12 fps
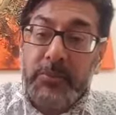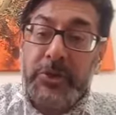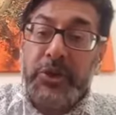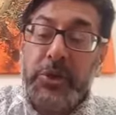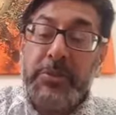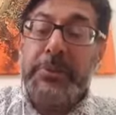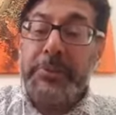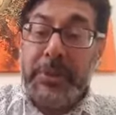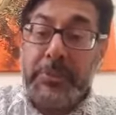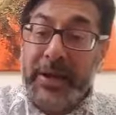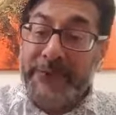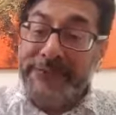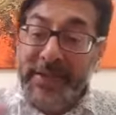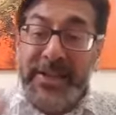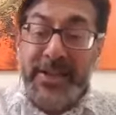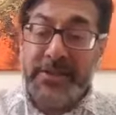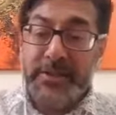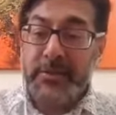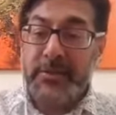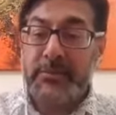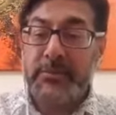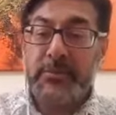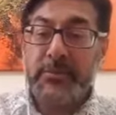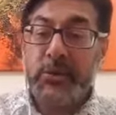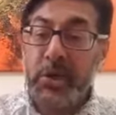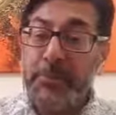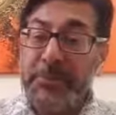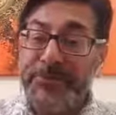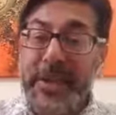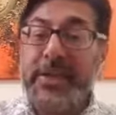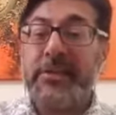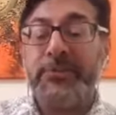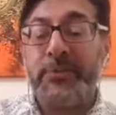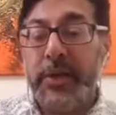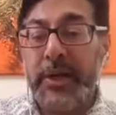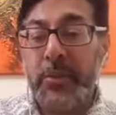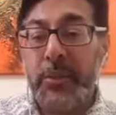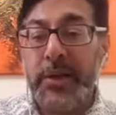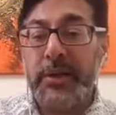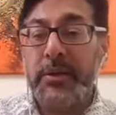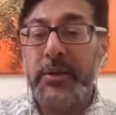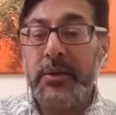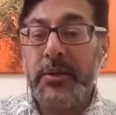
But too many people are fakers. Don't be fake, four letter word.